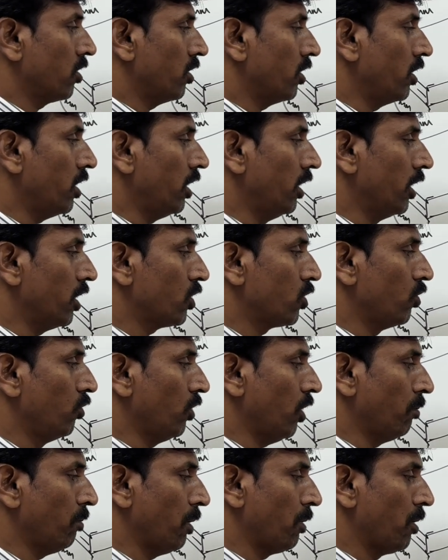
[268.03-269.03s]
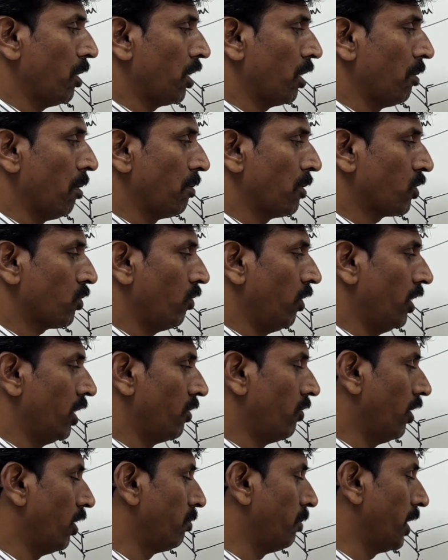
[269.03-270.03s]
Here it is Newton per mm square
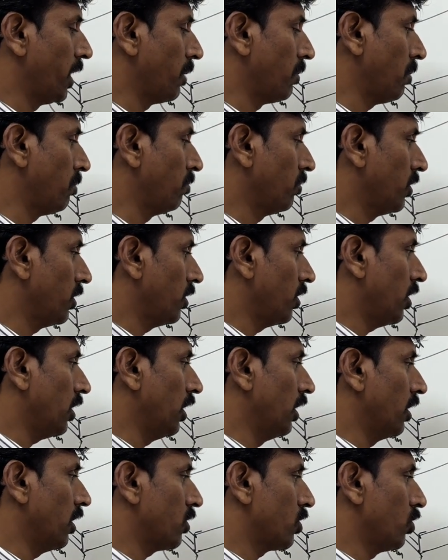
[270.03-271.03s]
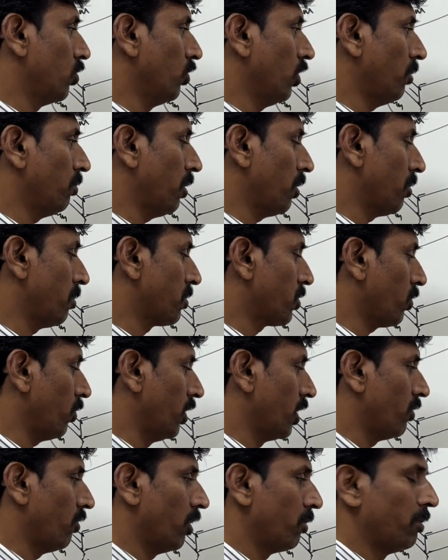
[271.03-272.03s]
divided by mm. Here it is Newton per mm square
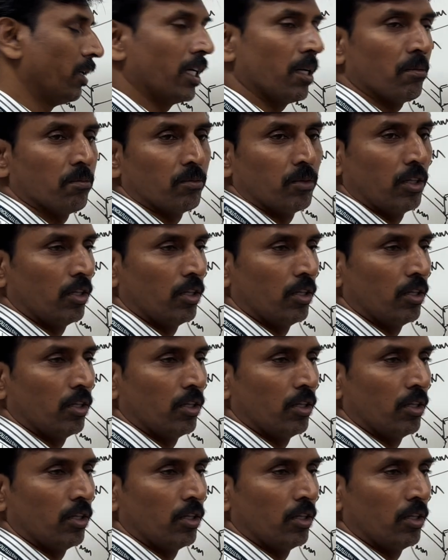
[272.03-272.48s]
divided by m.